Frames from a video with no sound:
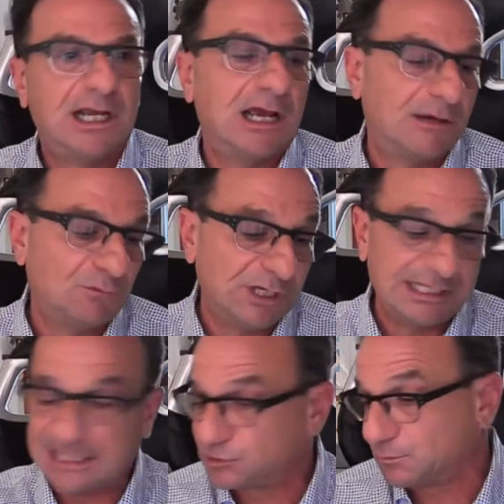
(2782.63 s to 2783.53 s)

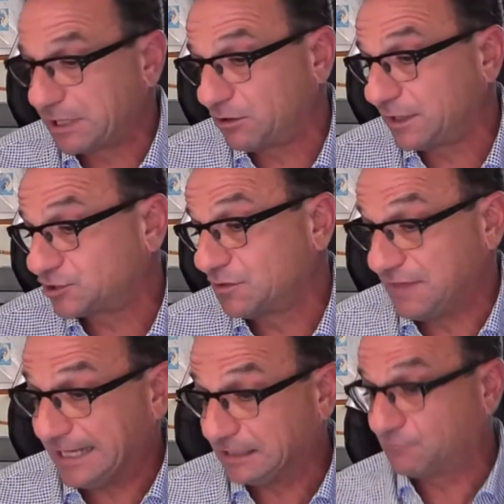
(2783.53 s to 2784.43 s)
really detrimental to us. So
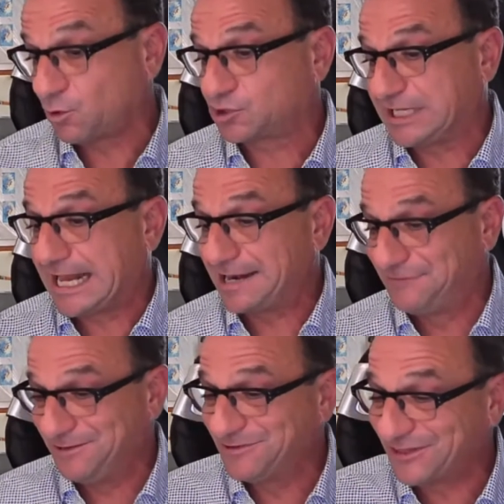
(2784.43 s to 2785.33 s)
they can, of course, get
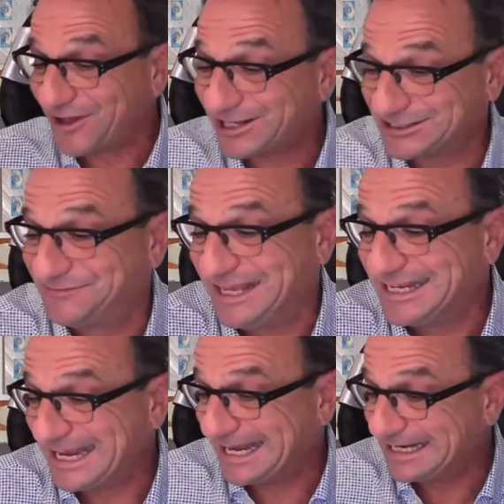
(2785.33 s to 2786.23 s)
out of it with us if
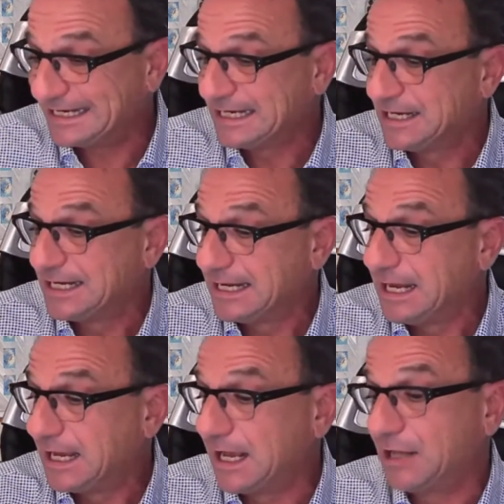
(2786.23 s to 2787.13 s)
they can't
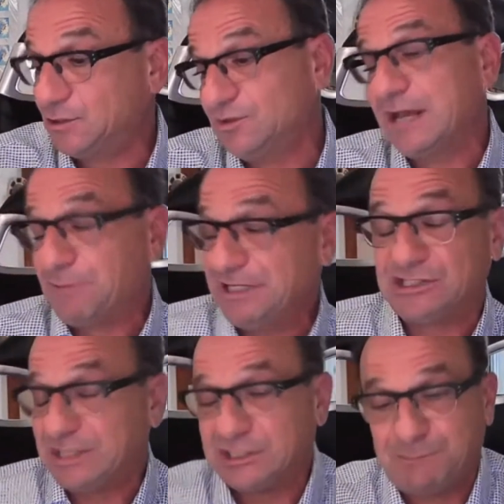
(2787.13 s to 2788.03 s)
do that. But
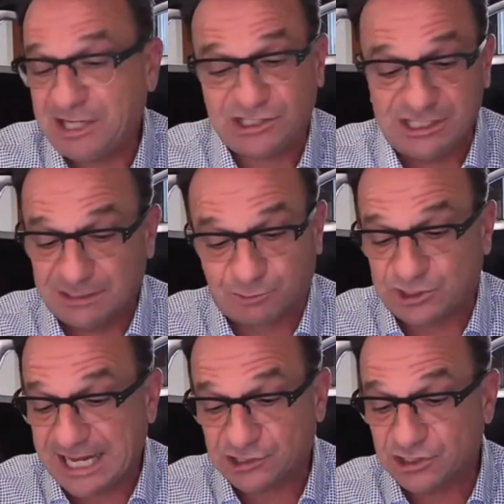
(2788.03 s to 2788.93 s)
it's basically the
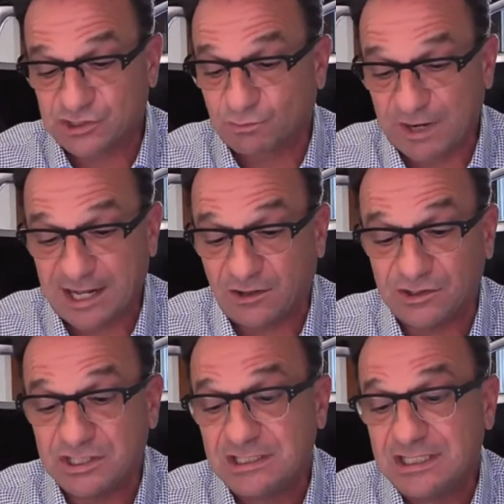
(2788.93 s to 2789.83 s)
protections
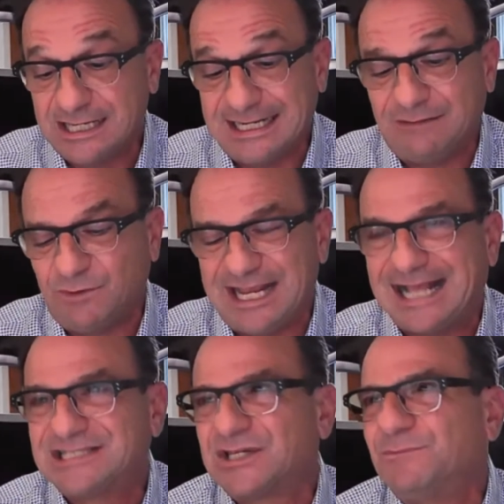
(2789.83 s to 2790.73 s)
around it. We
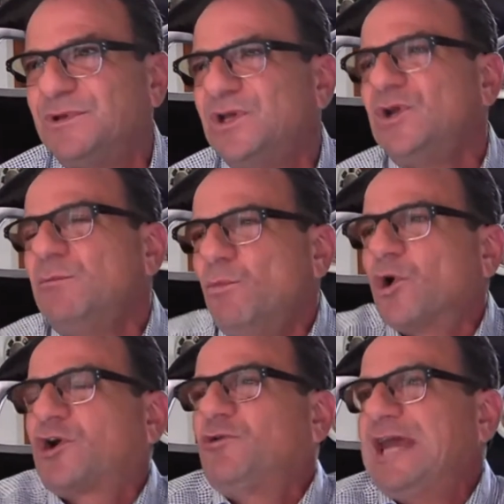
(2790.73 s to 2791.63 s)
had some
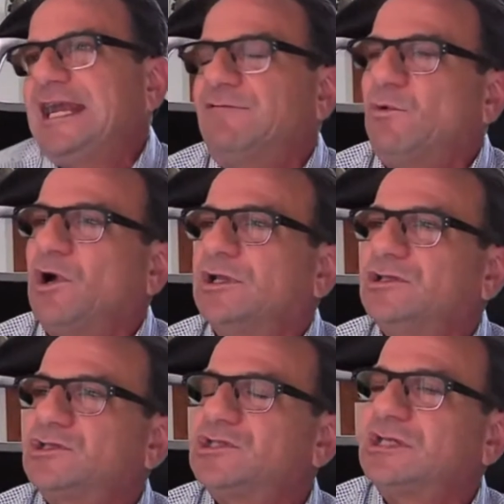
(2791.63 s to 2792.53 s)
more creative
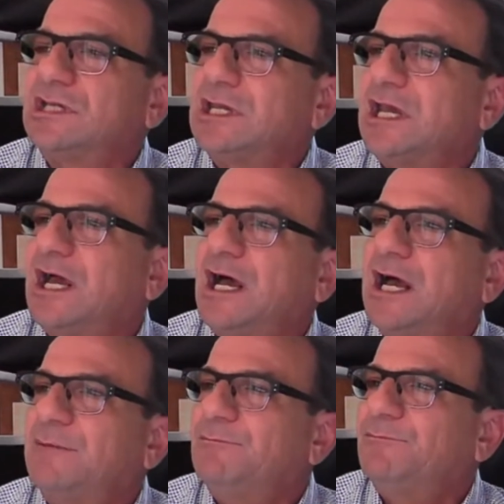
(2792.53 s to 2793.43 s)
ones
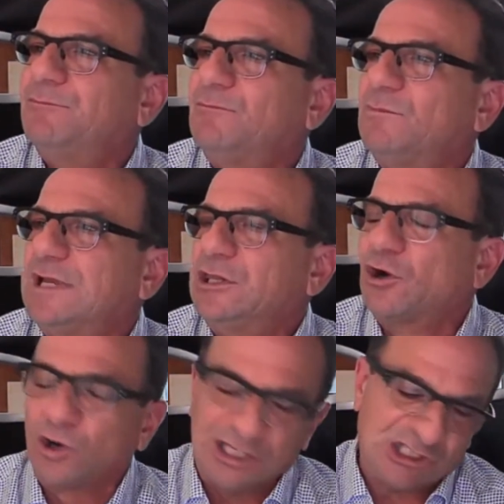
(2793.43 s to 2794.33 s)
in
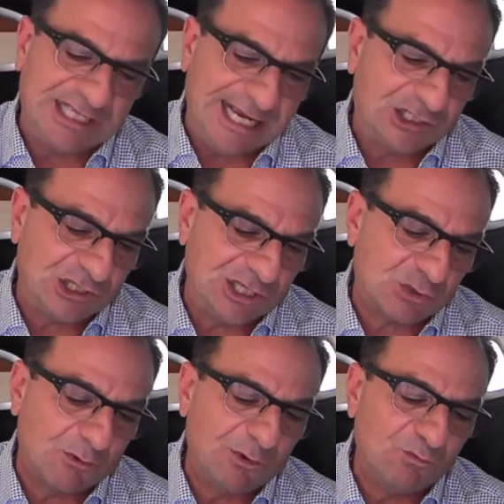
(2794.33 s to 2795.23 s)
the early stage of
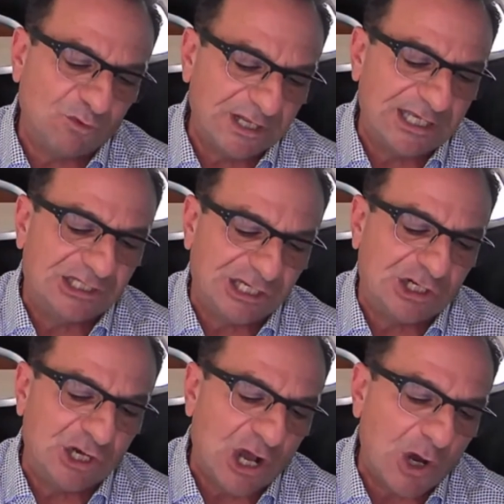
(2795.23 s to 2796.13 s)
this where we really
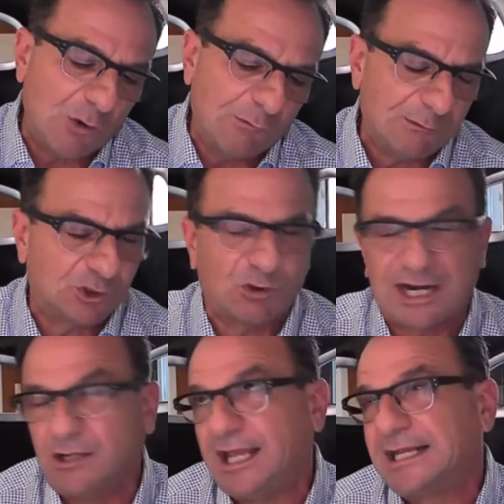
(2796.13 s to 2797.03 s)
didn't know. We were
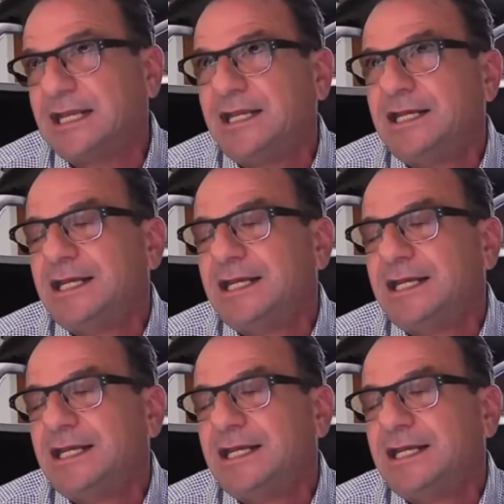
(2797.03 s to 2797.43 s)
trying to like